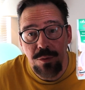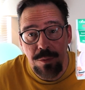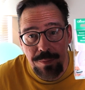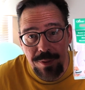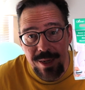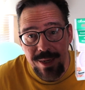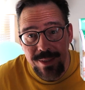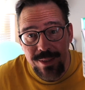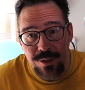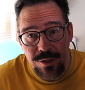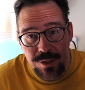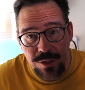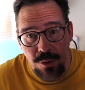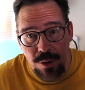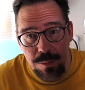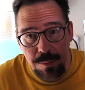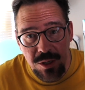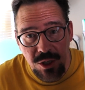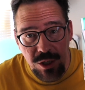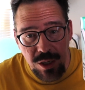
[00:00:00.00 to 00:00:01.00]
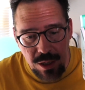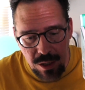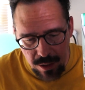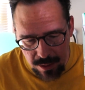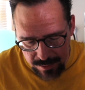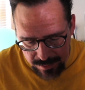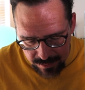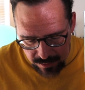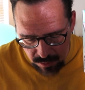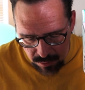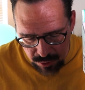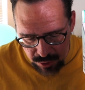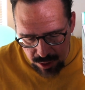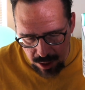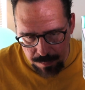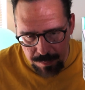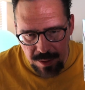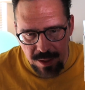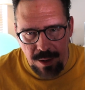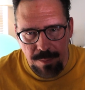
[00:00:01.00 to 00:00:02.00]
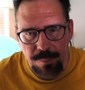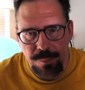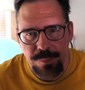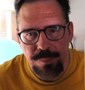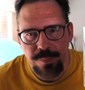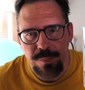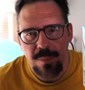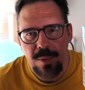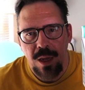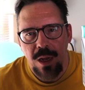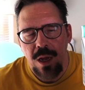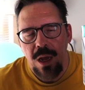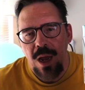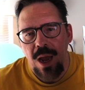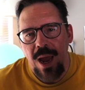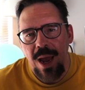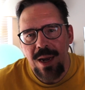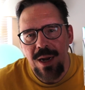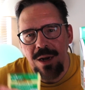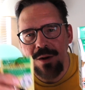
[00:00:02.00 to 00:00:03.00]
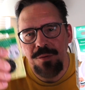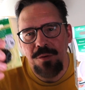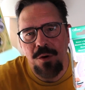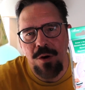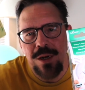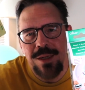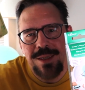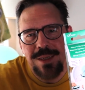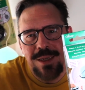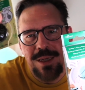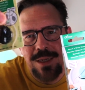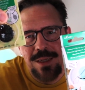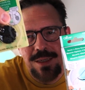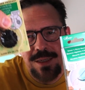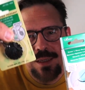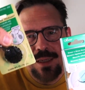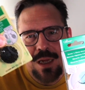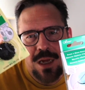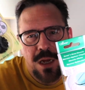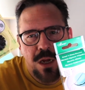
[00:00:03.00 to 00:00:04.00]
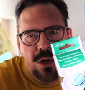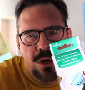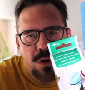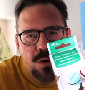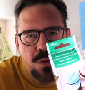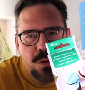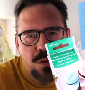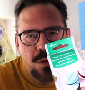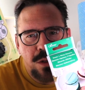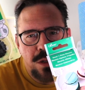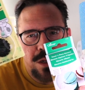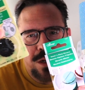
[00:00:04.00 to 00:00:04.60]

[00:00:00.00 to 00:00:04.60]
replace your sewing machine needles, don't sharpen them. And then of course this cool